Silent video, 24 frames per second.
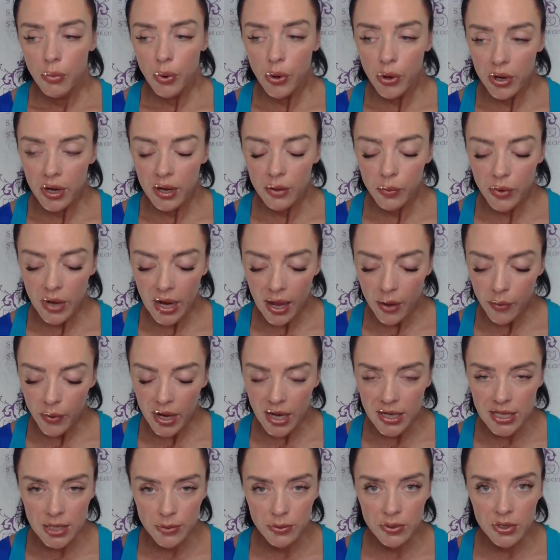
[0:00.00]
what
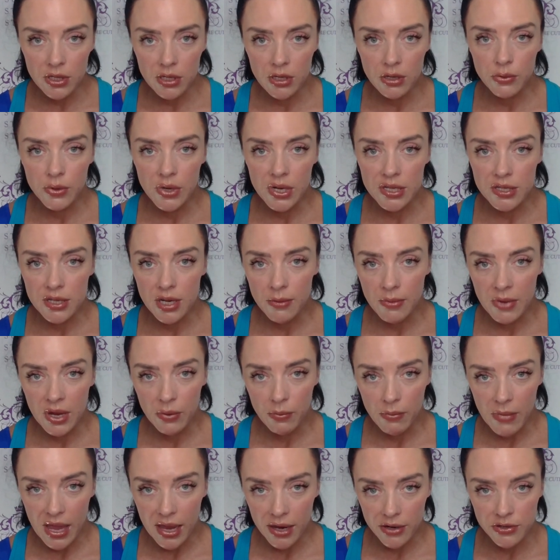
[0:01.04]
I typically do when I start my
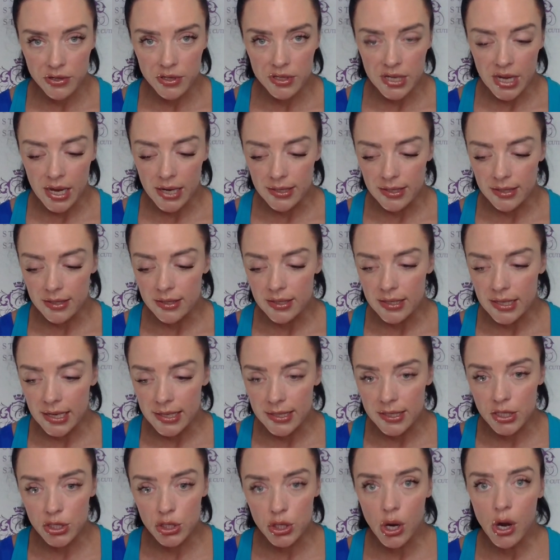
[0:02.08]
exercises is I
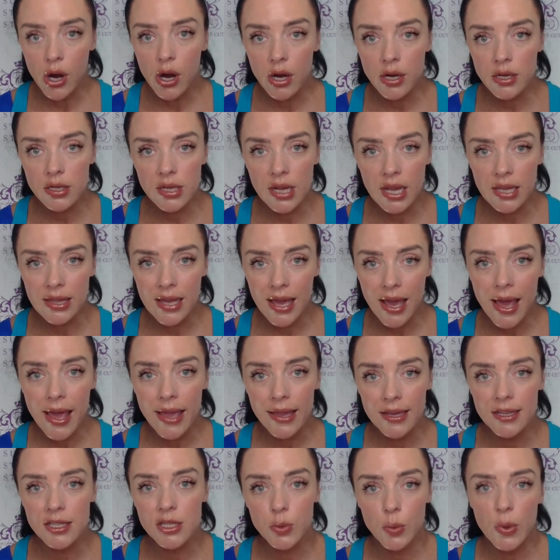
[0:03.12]
start at the
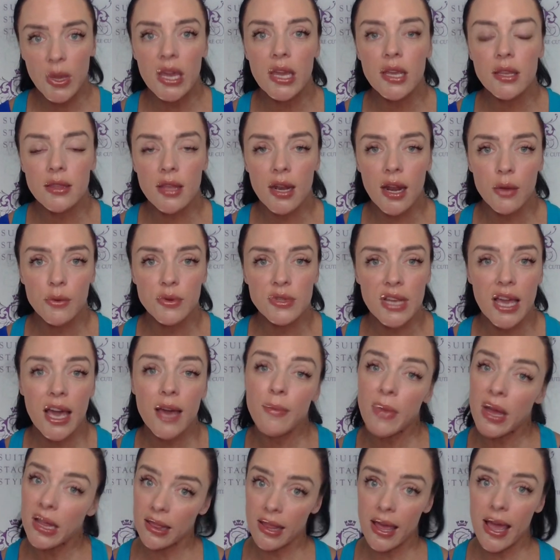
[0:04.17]
highest weight that I was
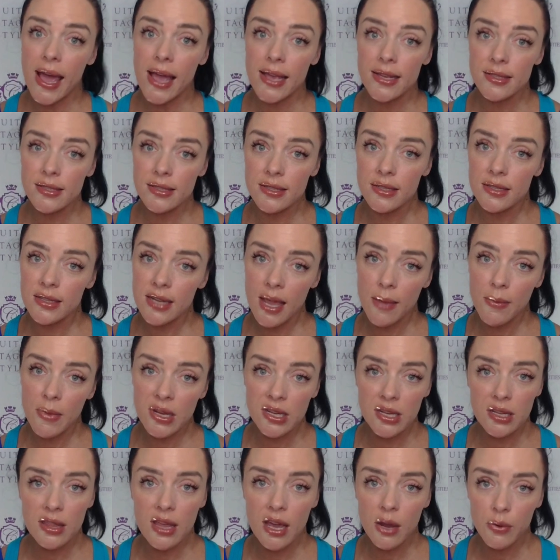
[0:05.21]
at my last time I
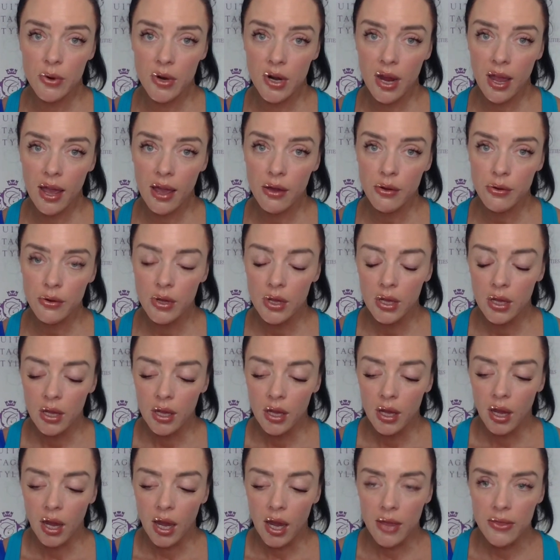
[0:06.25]
did that workout,
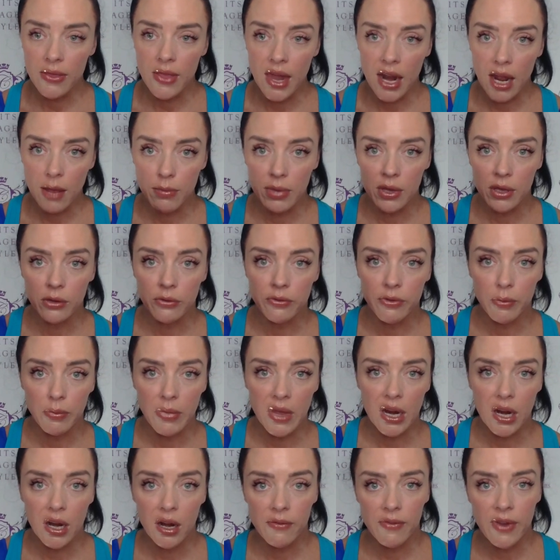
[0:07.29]
and then I build from
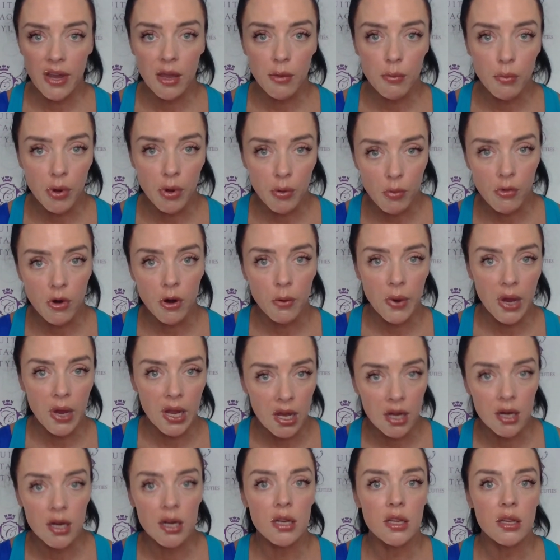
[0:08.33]
there. If I can put more weight
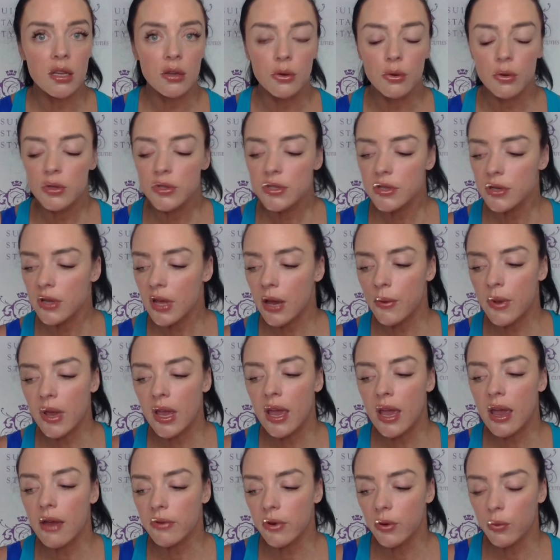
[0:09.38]
on, I do. So that
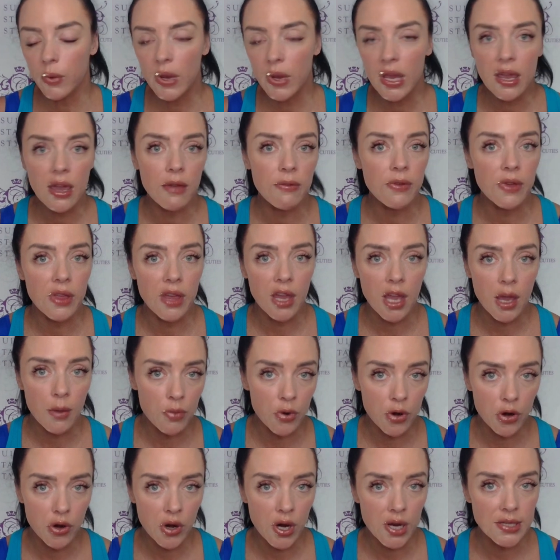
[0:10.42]
way every week I feel like I'm
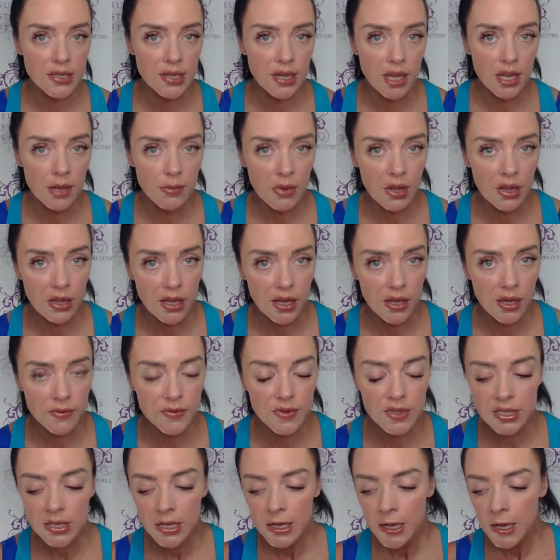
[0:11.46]
progressing in my
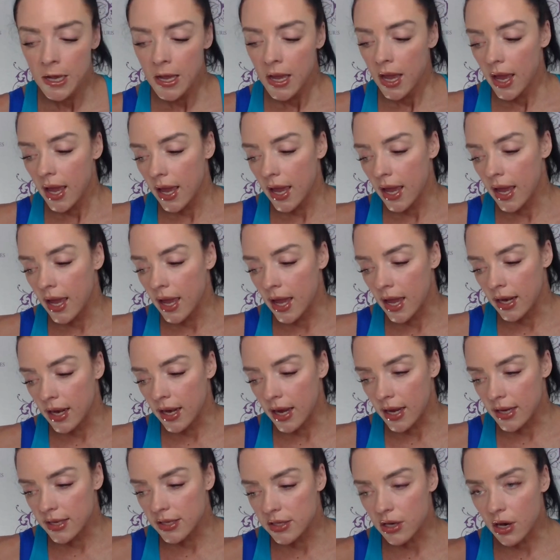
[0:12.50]
lifts. And
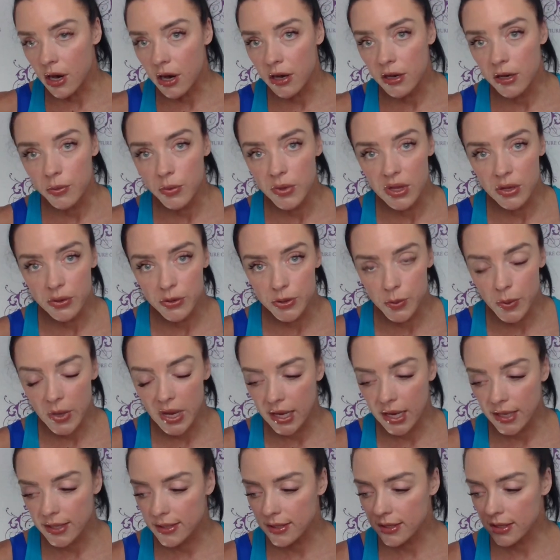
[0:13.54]
I started with those
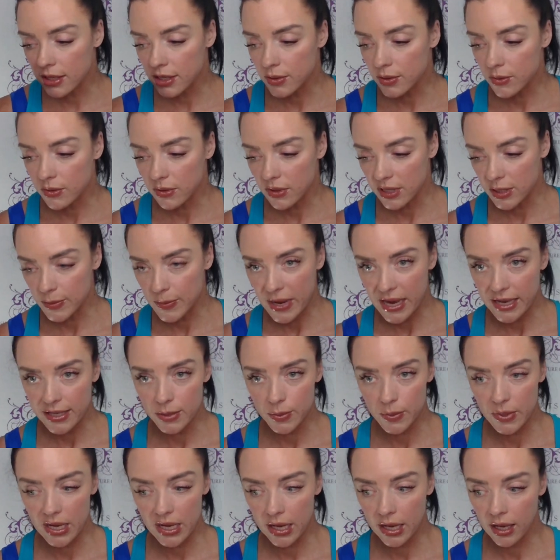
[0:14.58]
weights this past
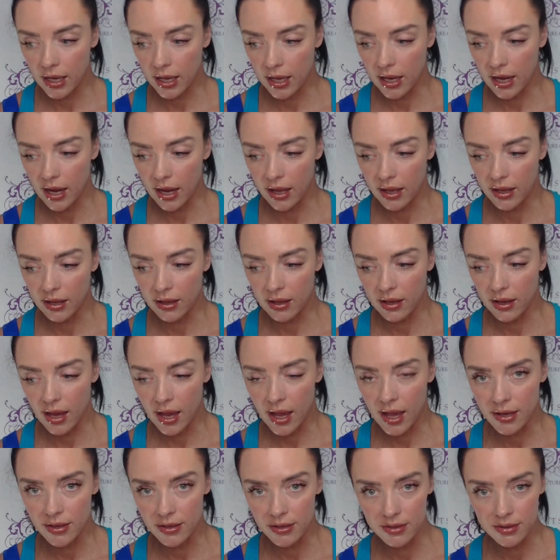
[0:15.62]
week, and I
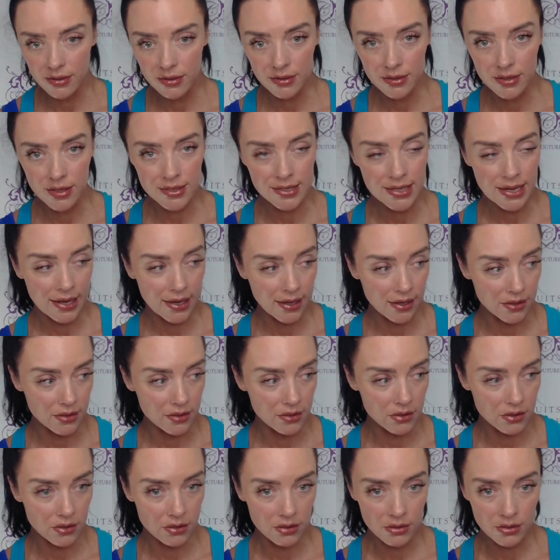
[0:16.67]
had to
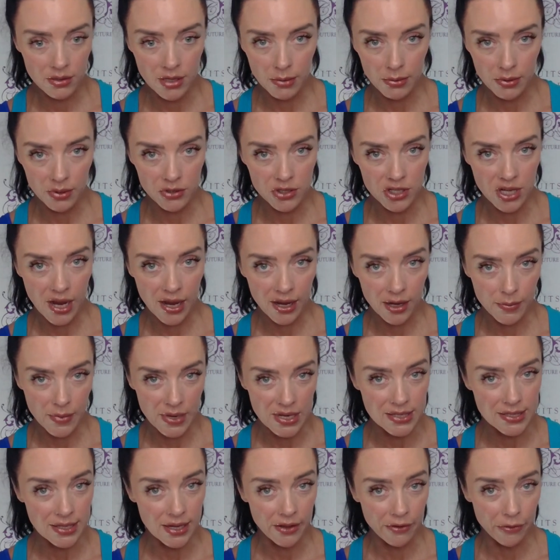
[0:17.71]
double check
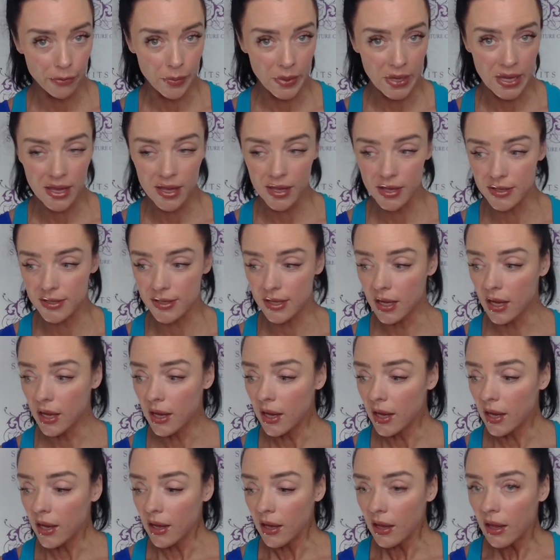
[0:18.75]
myself because
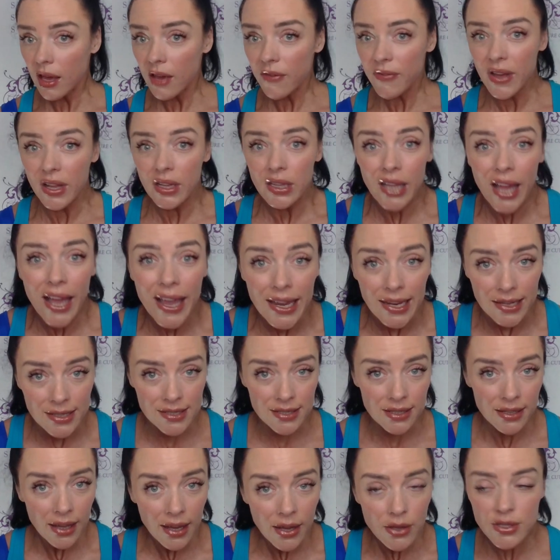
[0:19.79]
it felt
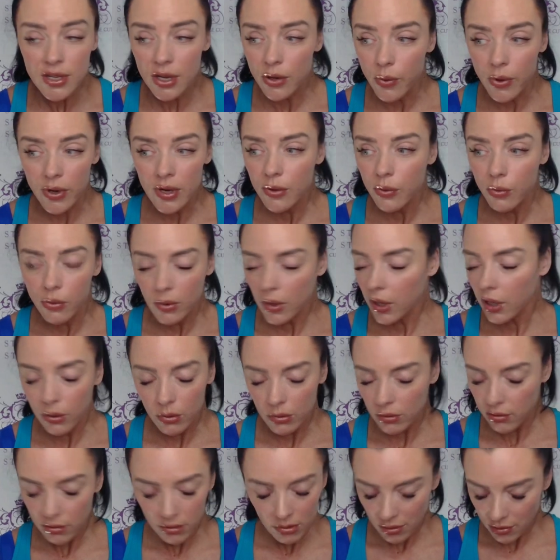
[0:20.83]
light. I was
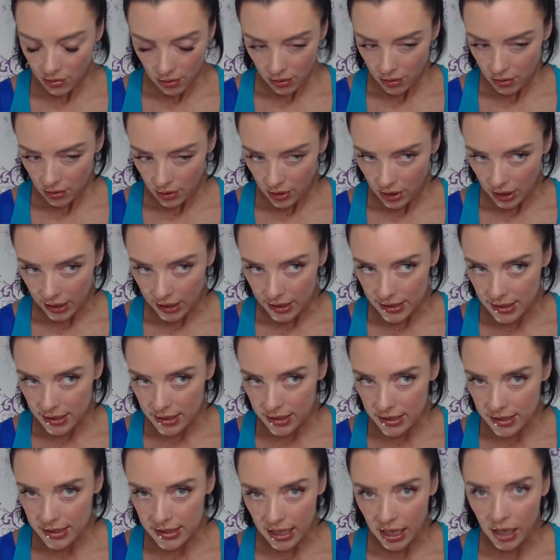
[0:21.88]
like, is this
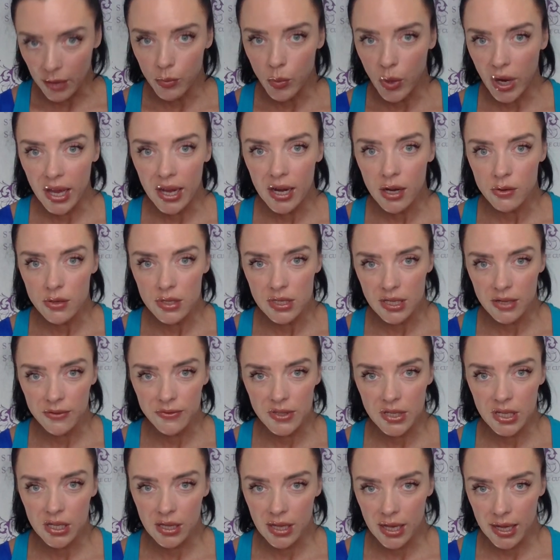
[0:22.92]
the same weight I was
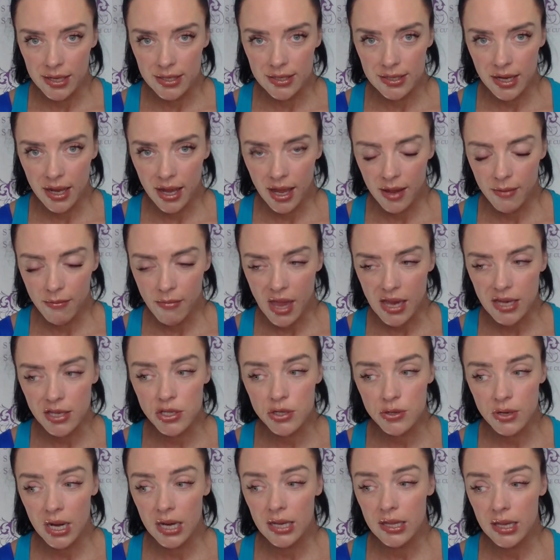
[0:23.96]
lifting last time? My
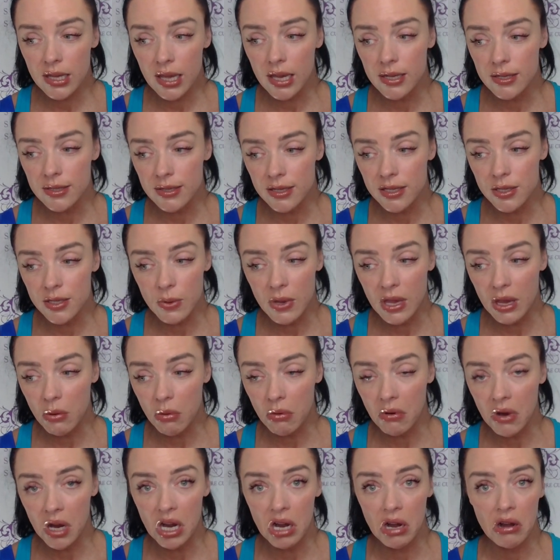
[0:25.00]
strength gains this week
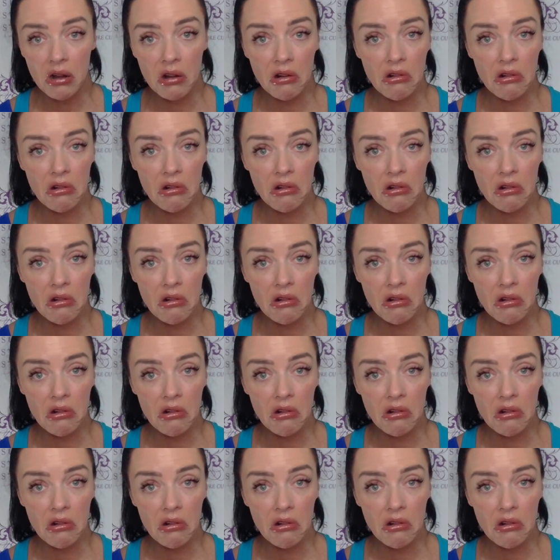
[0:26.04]
were